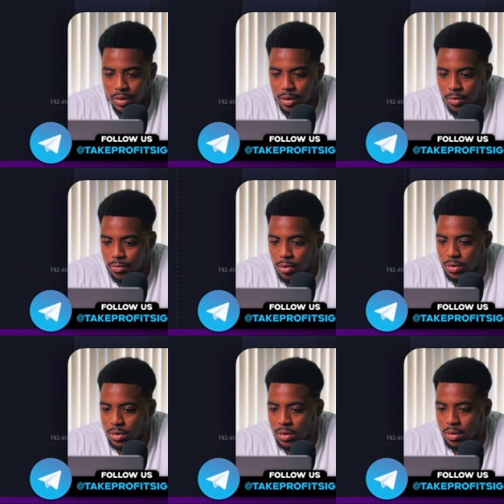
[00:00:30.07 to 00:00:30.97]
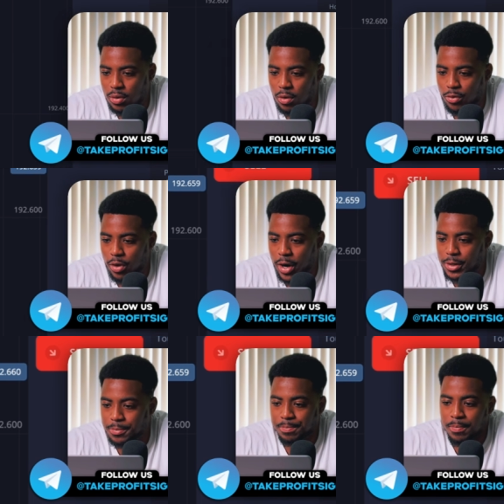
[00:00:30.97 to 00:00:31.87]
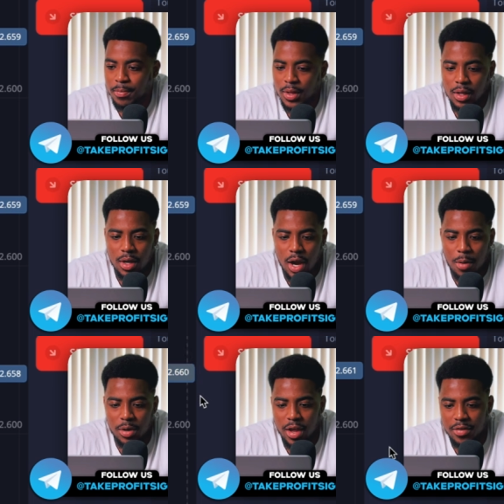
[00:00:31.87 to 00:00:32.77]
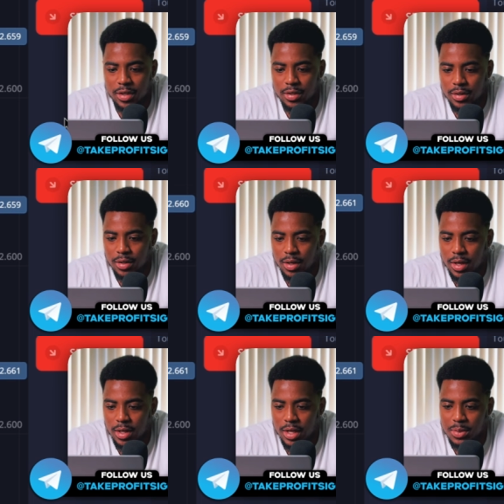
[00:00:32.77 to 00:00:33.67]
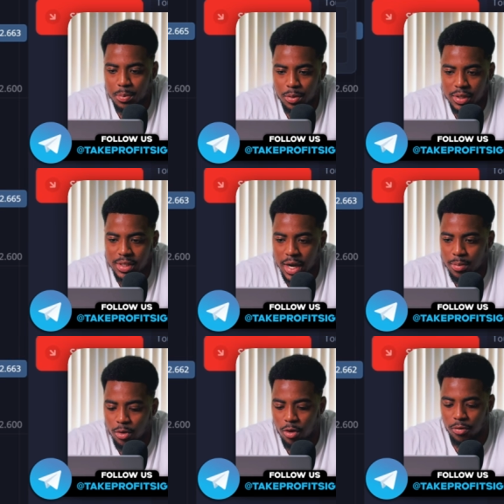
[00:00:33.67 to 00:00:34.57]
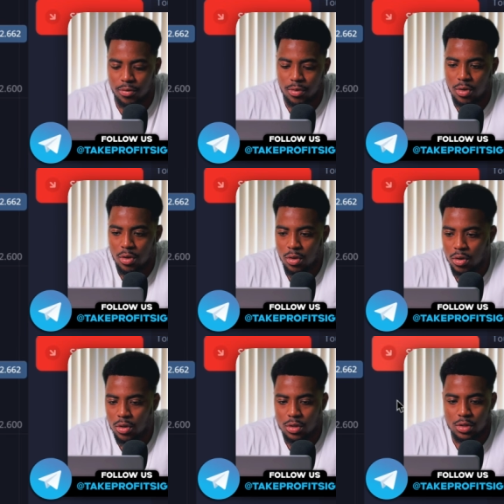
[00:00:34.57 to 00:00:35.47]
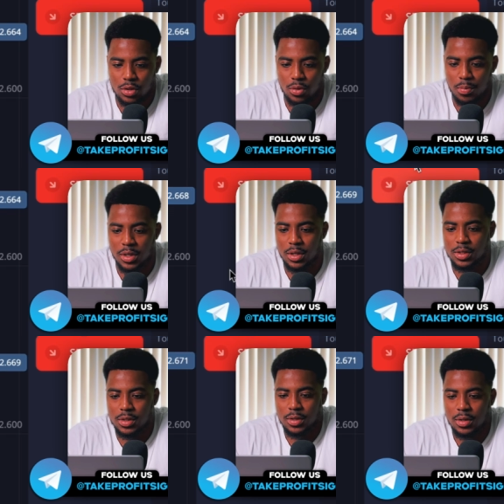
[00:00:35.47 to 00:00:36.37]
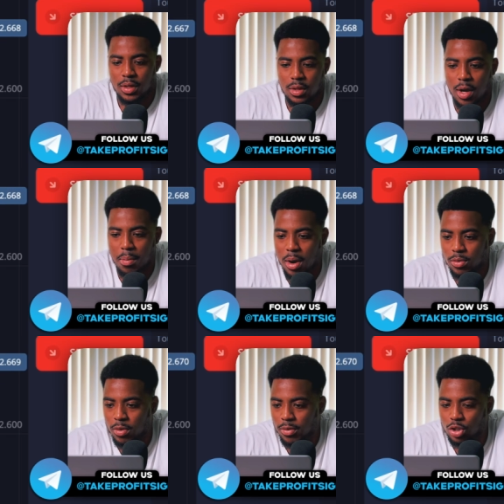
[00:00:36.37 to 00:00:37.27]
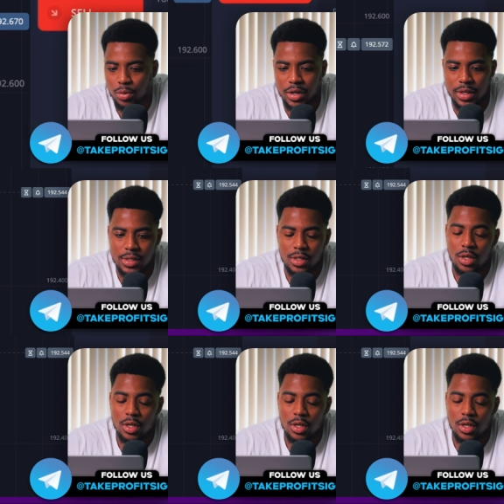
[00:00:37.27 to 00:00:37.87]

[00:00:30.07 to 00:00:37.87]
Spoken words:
in the front of your eyes. I will hit it in an expiry time of 2 minutes. The amount of the trade is